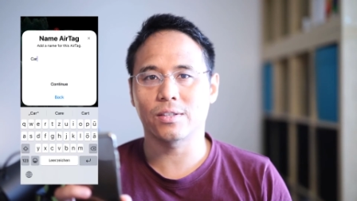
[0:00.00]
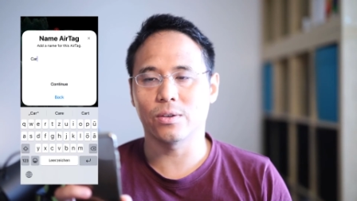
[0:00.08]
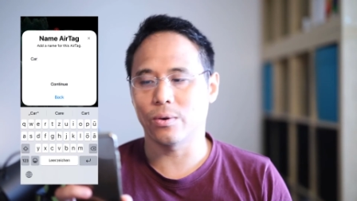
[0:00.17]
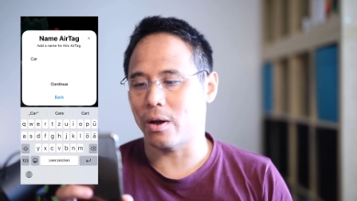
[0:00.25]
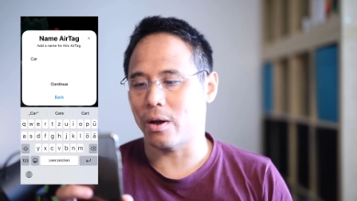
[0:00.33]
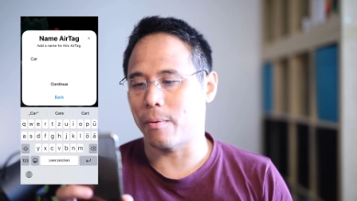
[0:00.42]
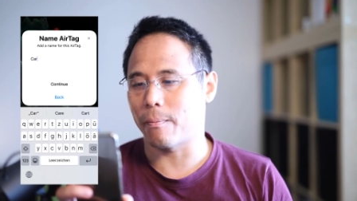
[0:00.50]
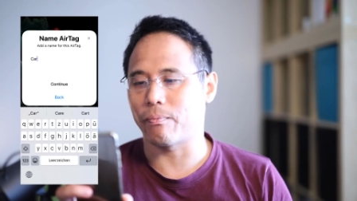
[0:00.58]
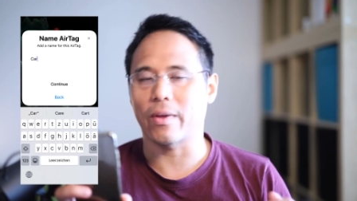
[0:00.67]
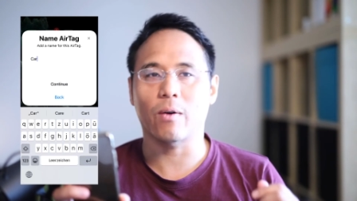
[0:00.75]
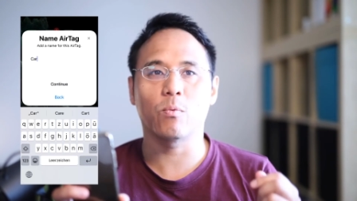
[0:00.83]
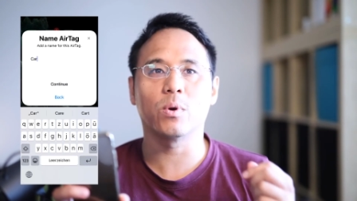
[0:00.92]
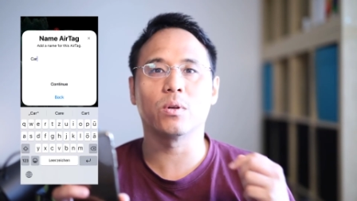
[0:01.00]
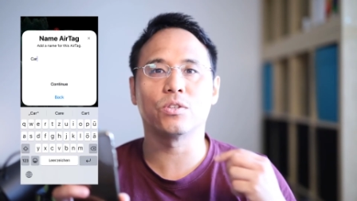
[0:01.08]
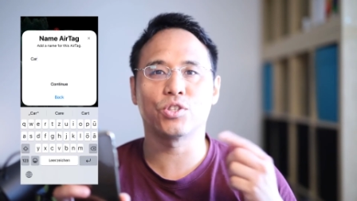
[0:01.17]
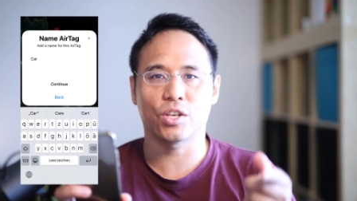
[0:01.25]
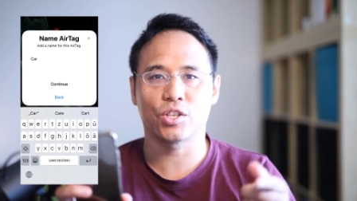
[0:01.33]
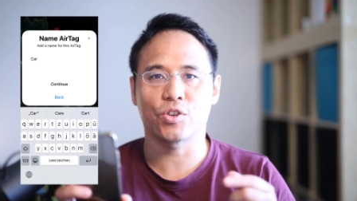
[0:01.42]
So we'll
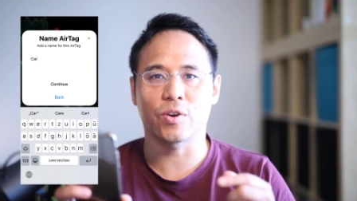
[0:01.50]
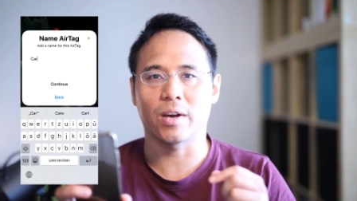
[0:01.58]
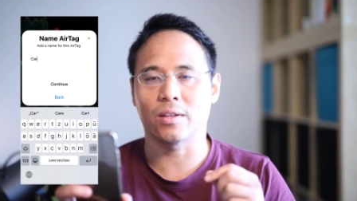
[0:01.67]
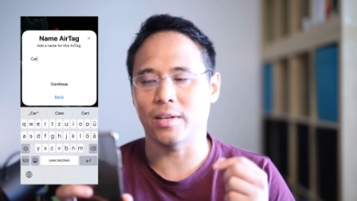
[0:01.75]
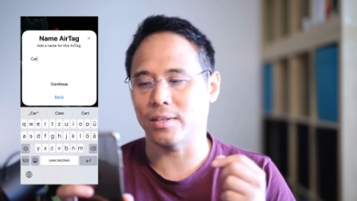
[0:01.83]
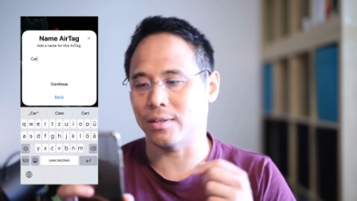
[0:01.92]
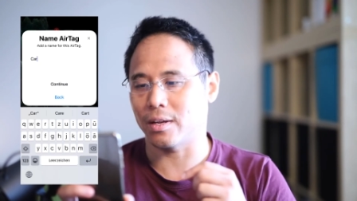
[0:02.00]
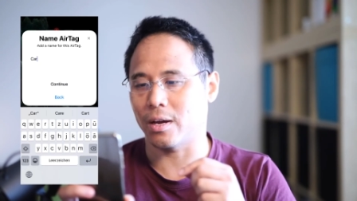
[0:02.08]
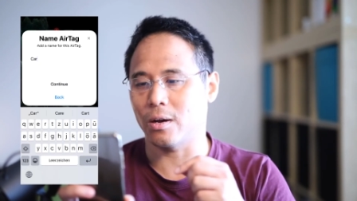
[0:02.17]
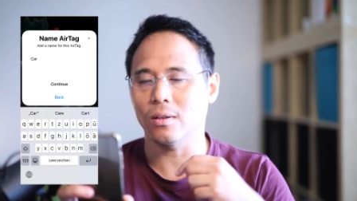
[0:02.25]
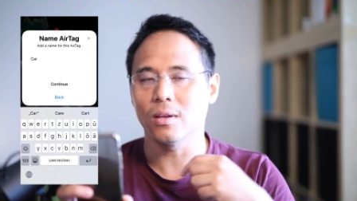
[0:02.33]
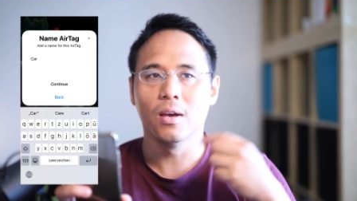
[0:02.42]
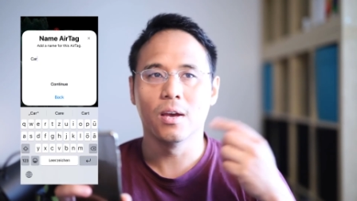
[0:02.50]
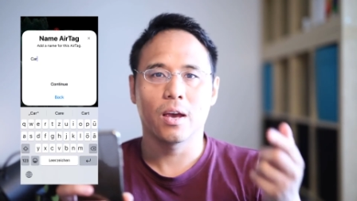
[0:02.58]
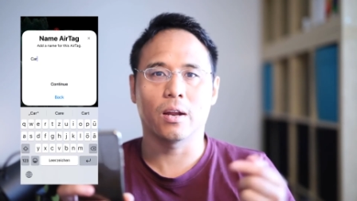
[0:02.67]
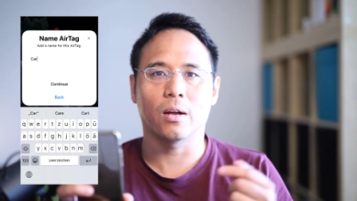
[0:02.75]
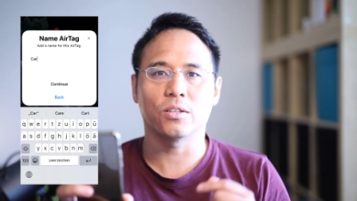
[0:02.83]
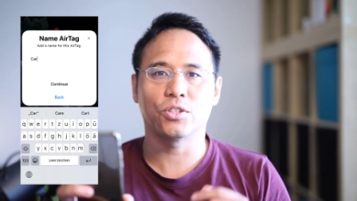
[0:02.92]
just try and test that out,
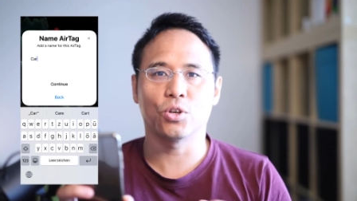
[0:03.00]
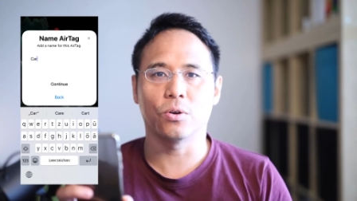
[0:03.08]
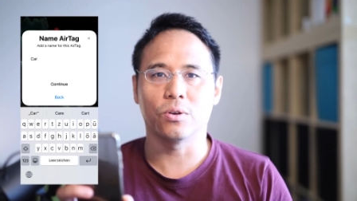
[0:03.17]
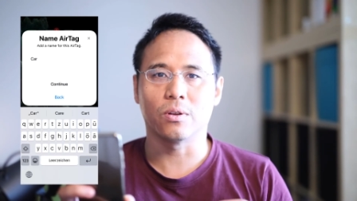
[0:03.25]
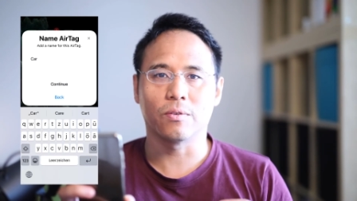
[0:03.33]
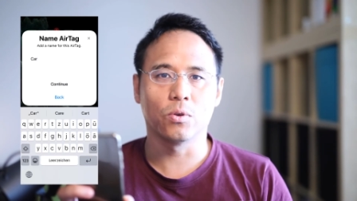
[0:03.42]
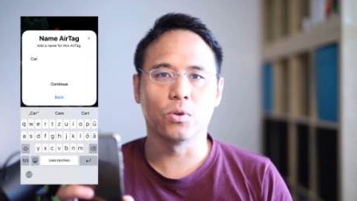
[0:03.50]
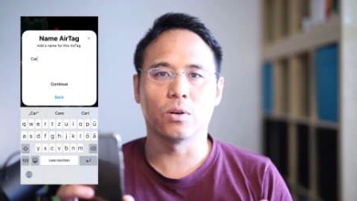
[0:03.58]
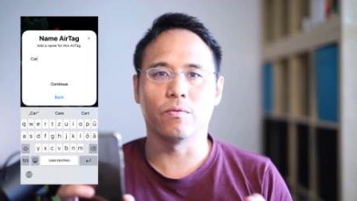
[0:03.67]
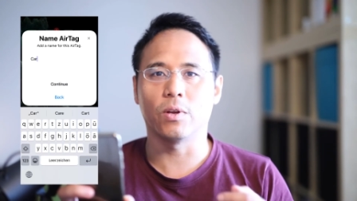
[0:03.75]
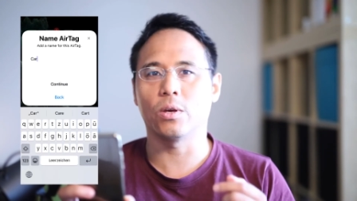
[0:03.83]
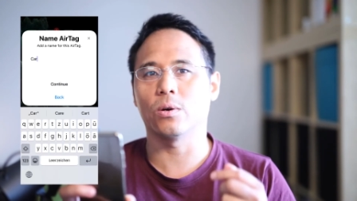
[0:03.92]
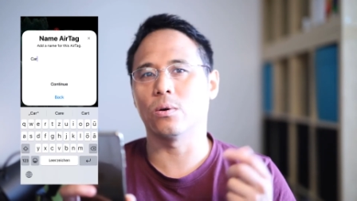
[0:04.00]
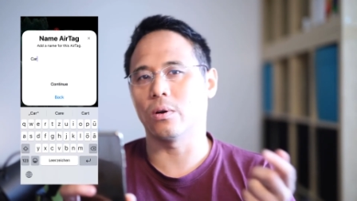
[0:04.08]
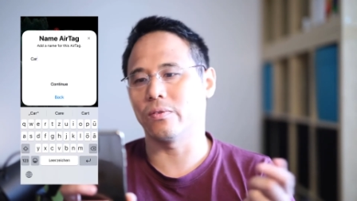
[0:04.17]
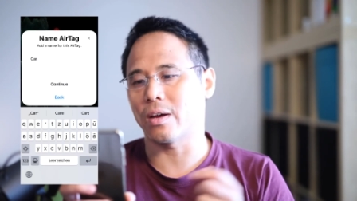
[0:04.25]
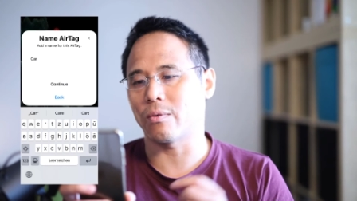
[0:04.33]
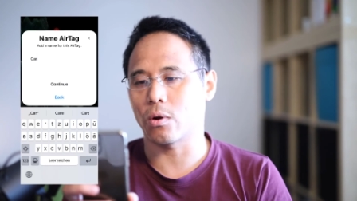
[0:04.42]
and I'll show you in a future video
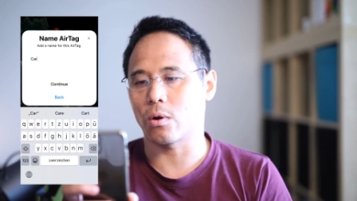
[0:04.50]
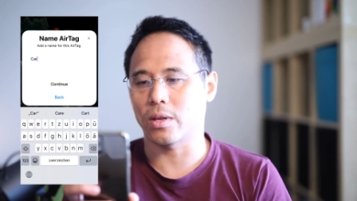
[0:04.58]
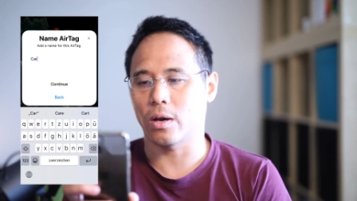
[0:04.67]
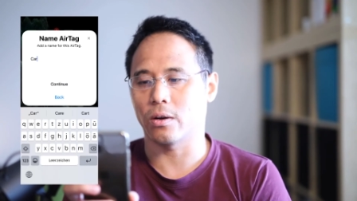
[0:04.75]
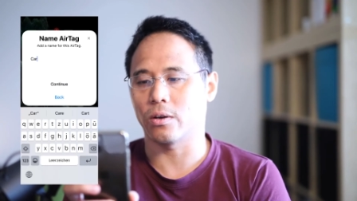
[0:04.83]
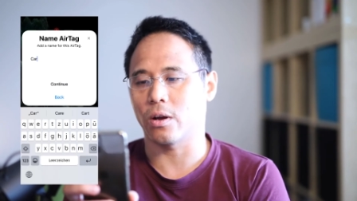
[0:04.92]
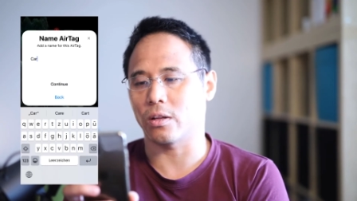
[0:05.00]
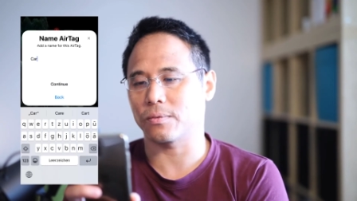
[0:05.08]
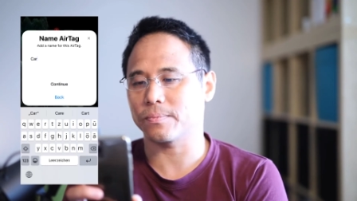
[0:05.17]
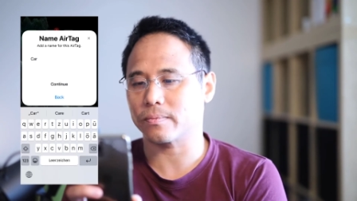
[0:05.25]
if that worked out or not.